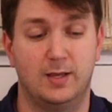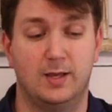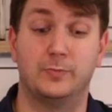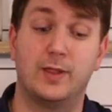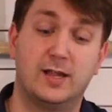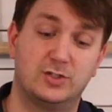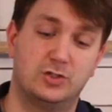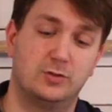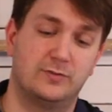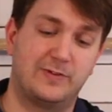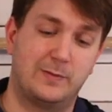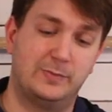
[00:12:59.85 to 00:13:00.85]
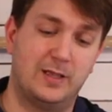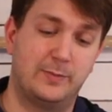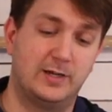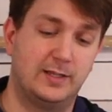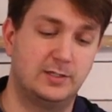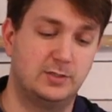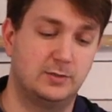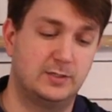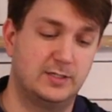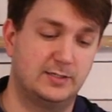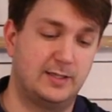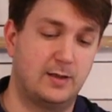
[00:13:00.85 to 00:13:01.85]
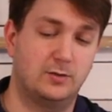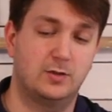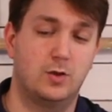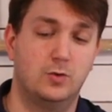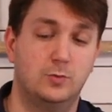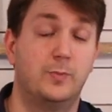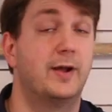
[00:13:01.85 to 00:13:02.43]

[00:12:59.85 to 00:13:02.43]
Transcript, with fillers: not sure if I'll be able to get you a discount code,